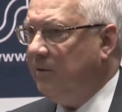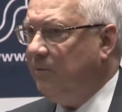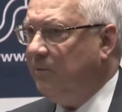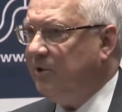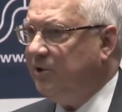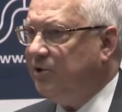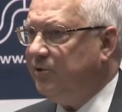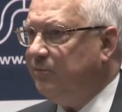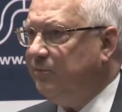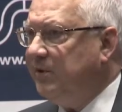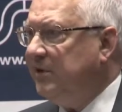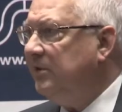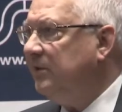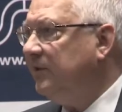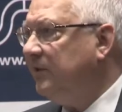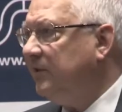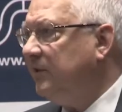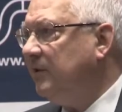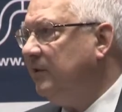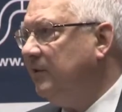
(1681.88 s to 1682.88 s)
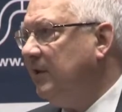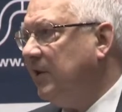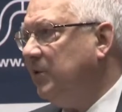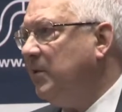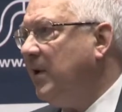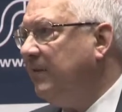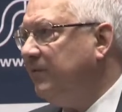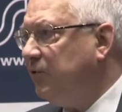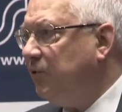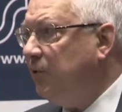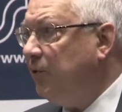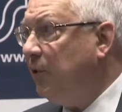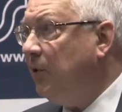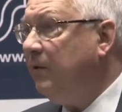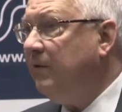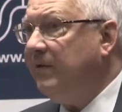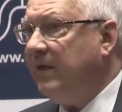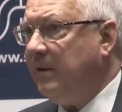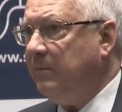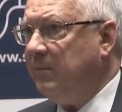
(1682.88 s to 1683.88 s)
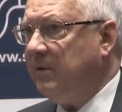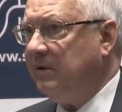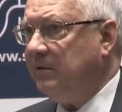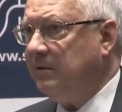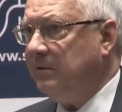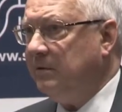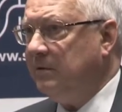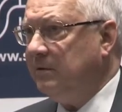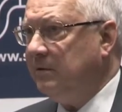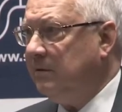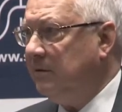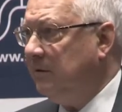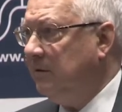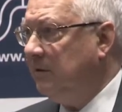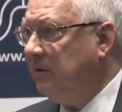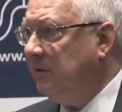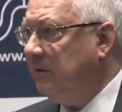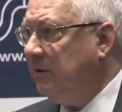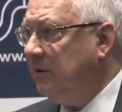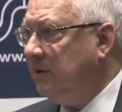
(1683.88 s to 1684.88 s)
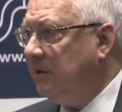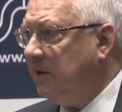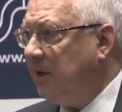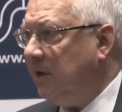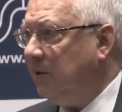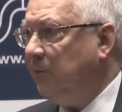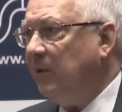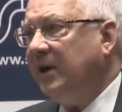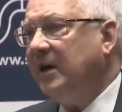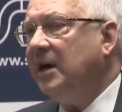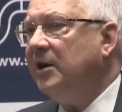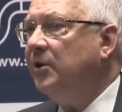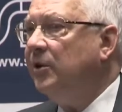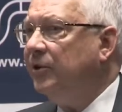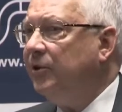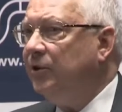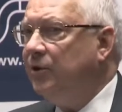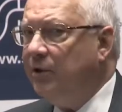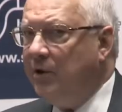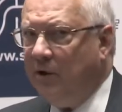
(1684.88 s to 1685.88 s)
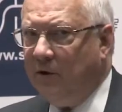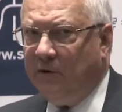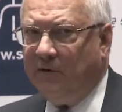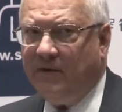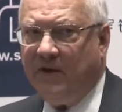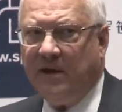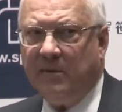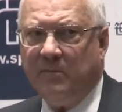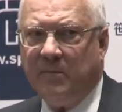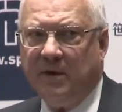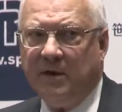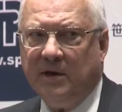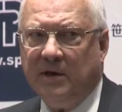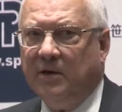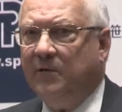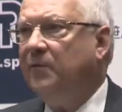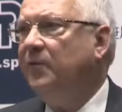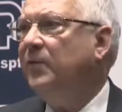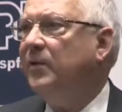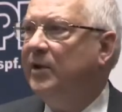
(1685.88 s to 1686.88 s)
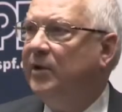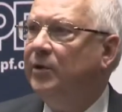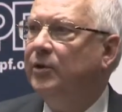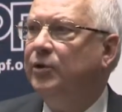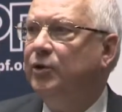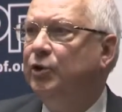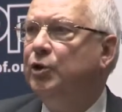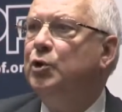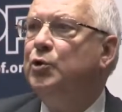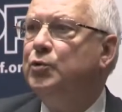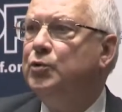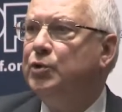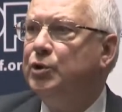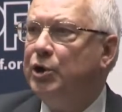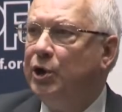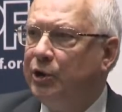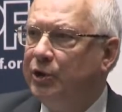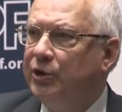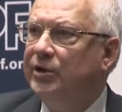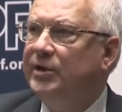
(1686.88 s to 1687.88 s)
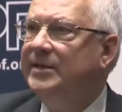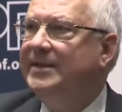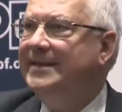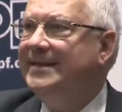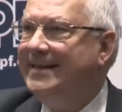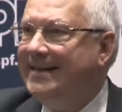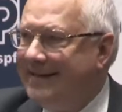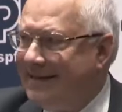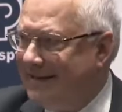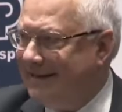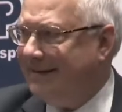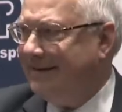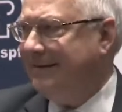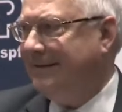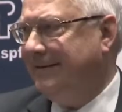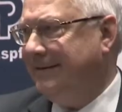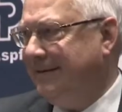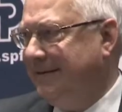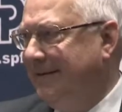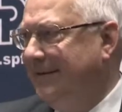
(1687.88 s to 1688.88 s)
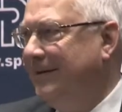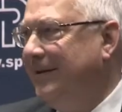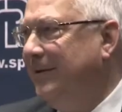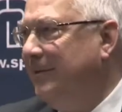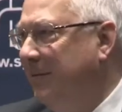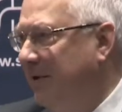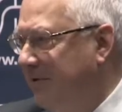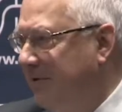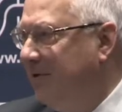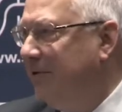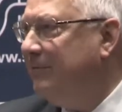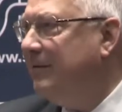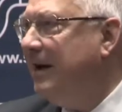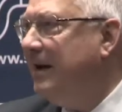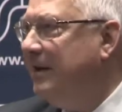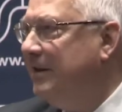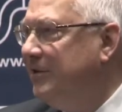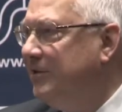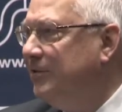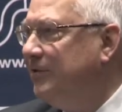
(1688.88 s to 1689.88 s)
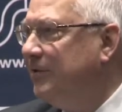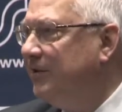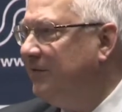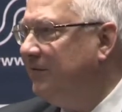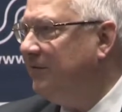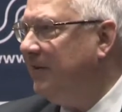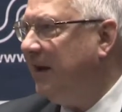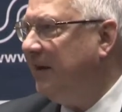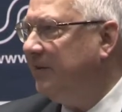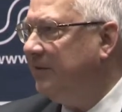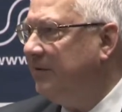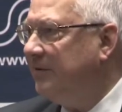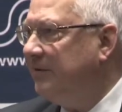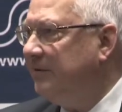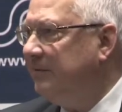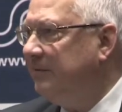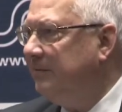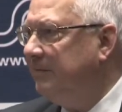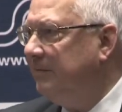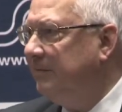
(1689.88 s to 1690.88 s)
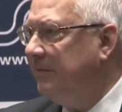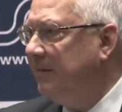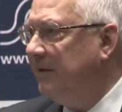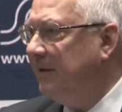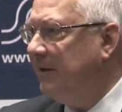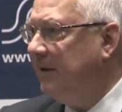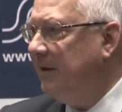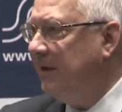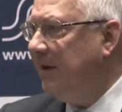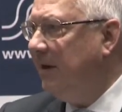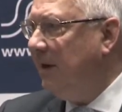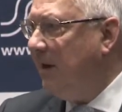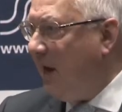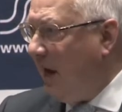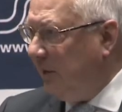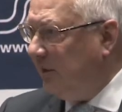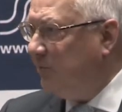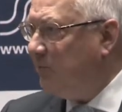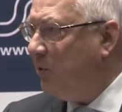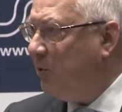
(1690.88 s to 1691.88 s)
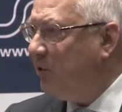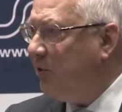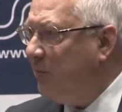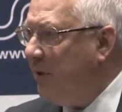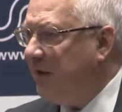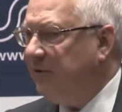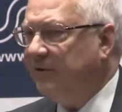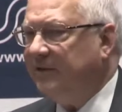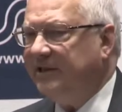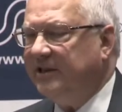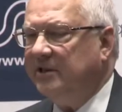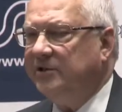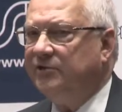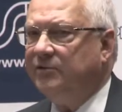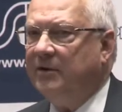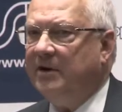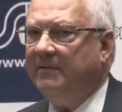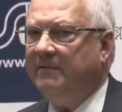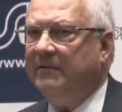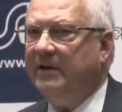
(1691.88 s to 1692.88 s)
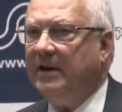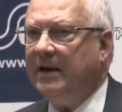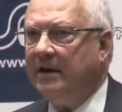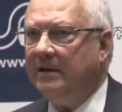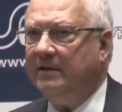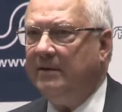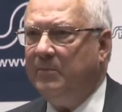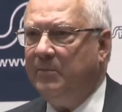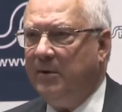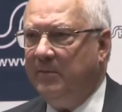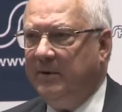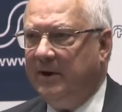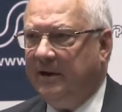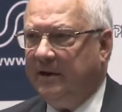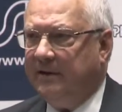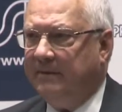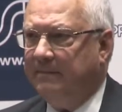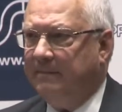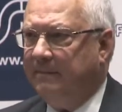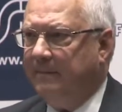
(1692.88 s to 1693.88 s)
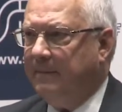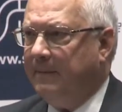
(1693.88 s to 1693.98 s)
which means that we have to know them. And we cannot know them if we do not deal with the religious factor. I spoke about the Central African Republic.